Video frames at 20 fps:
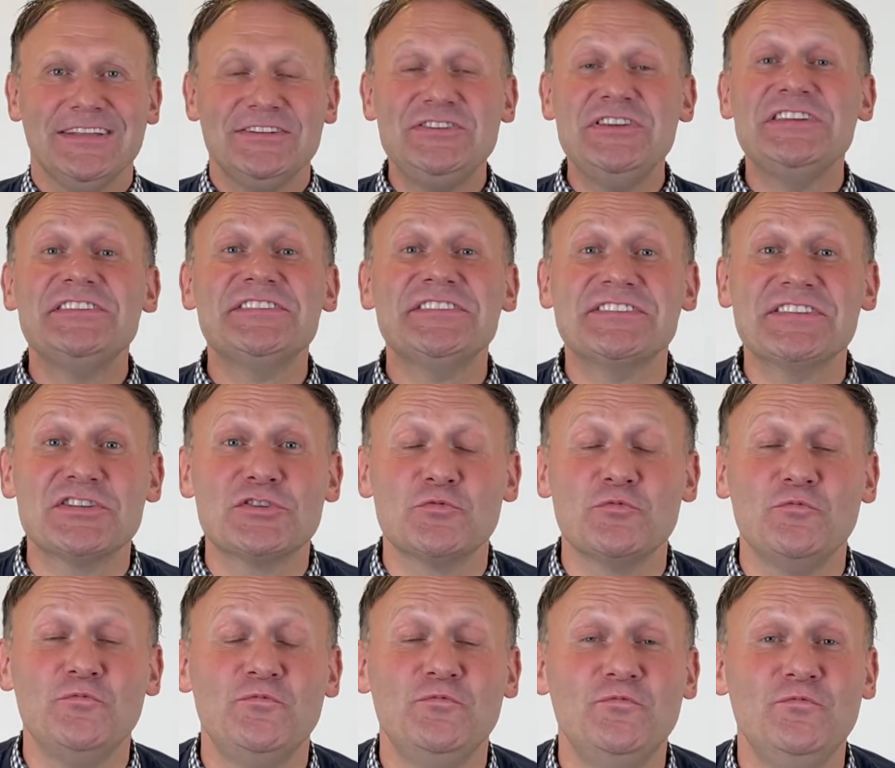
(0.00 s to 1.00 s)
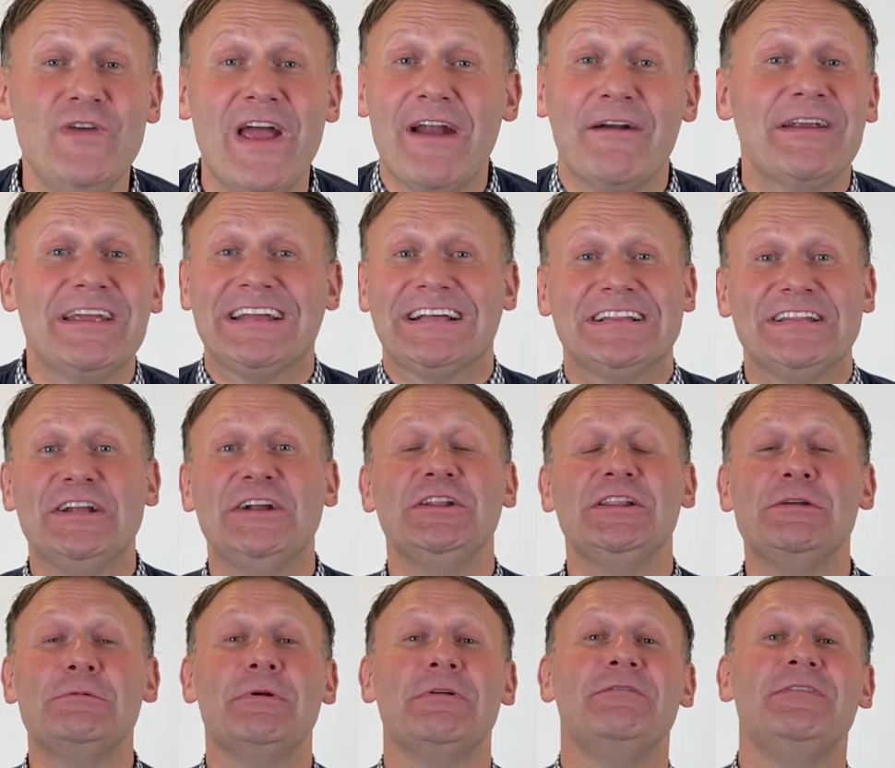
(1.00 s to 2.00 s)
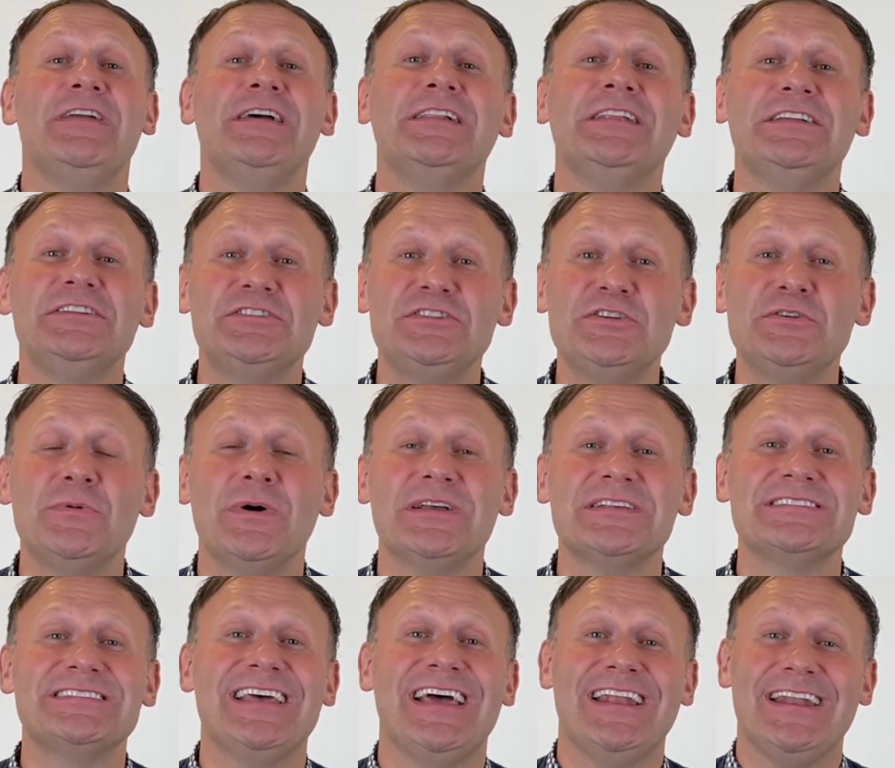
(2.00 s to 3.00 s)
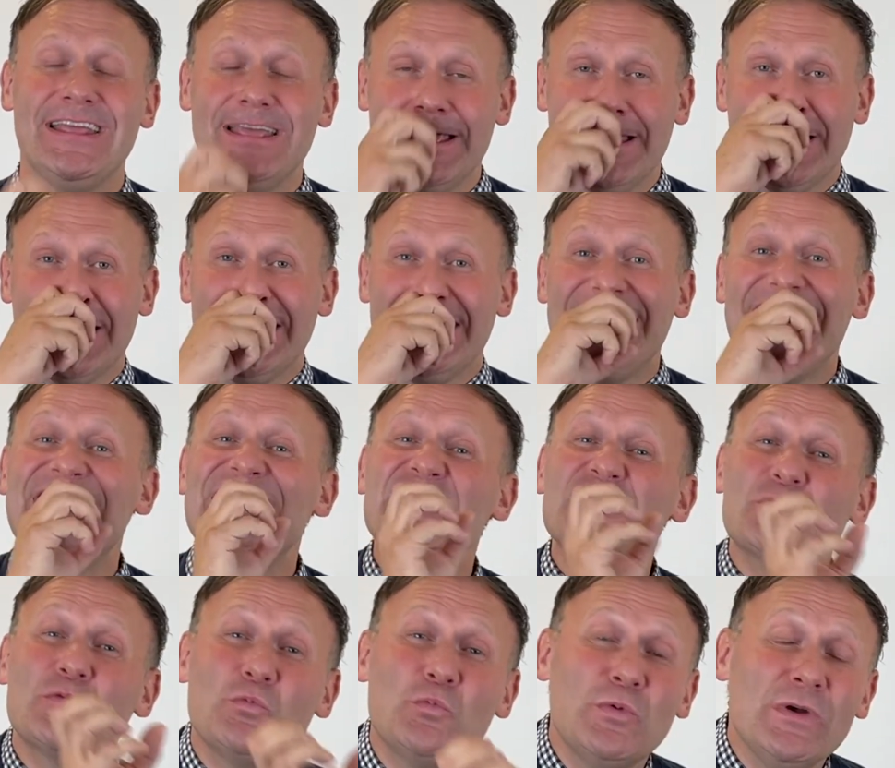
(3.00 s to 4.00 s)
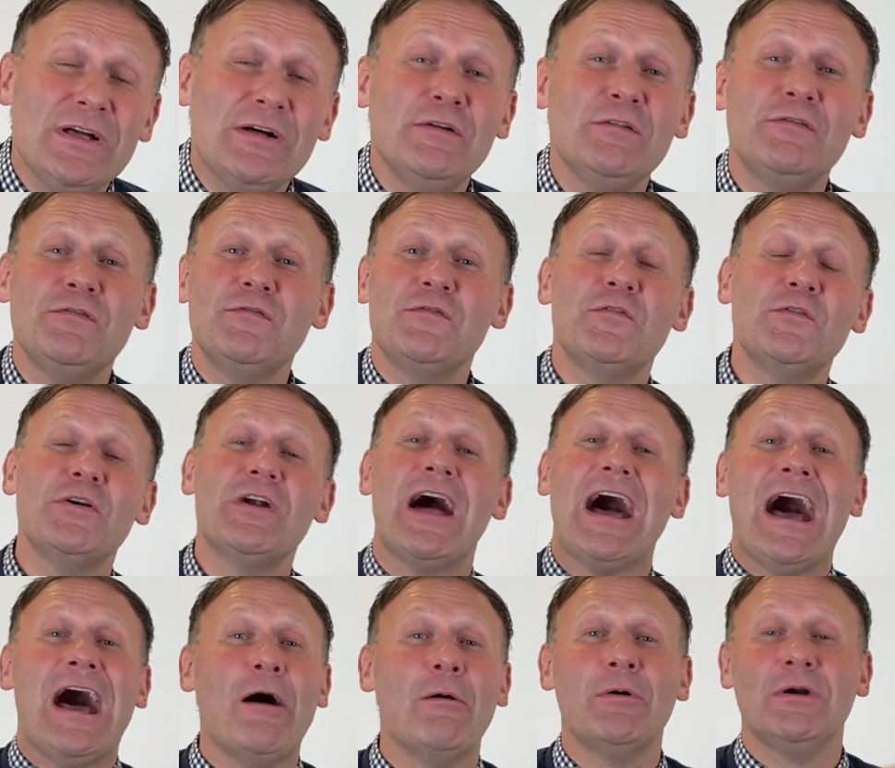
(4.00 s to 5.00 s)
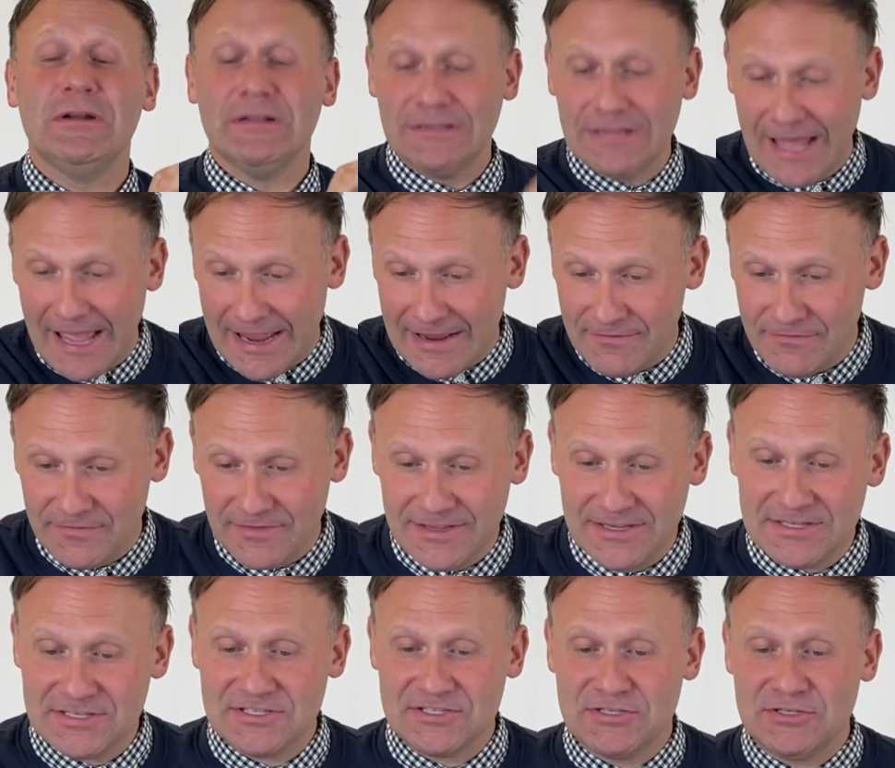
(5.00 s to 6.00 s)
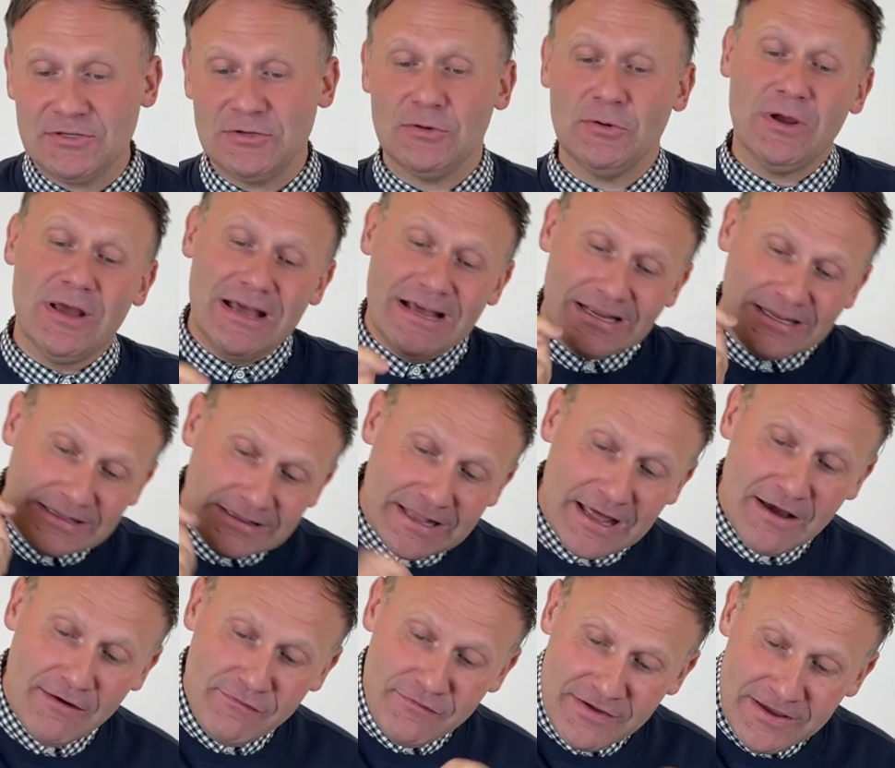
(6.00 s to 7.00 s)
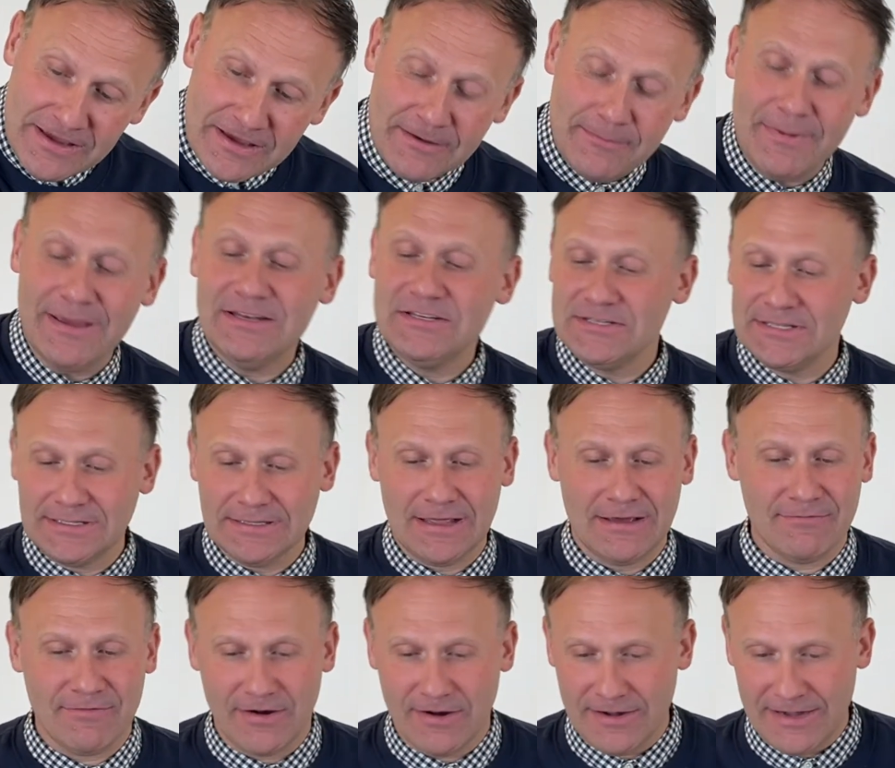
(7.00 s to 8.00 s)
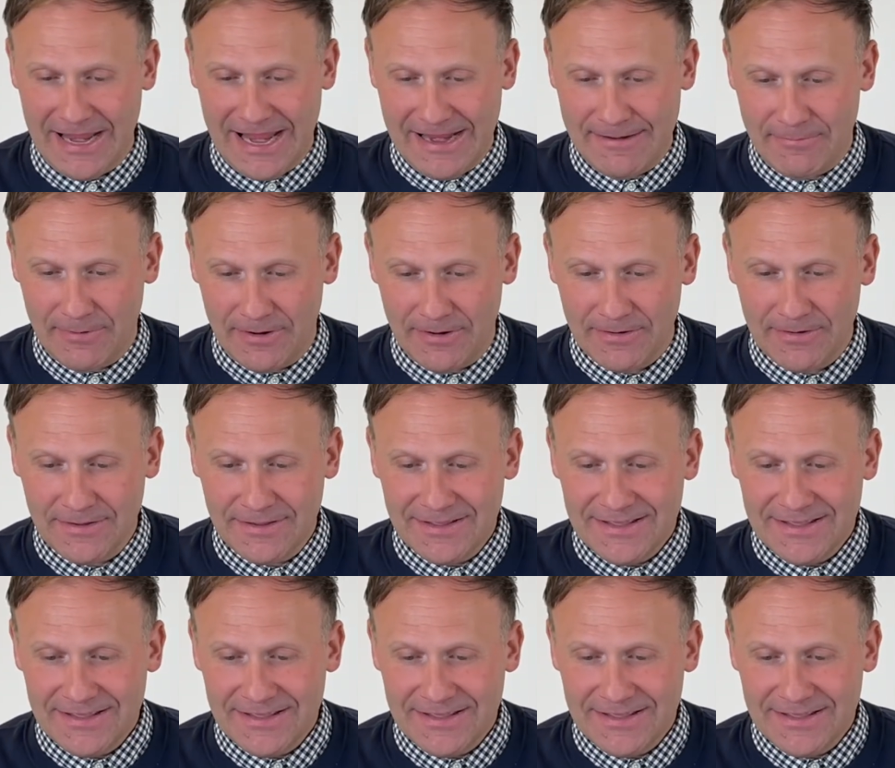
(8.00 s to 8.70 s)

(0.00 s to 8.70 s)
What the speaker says: Jesus is very clearly revealing to us that his will for our life is to love him and to love our neighbor.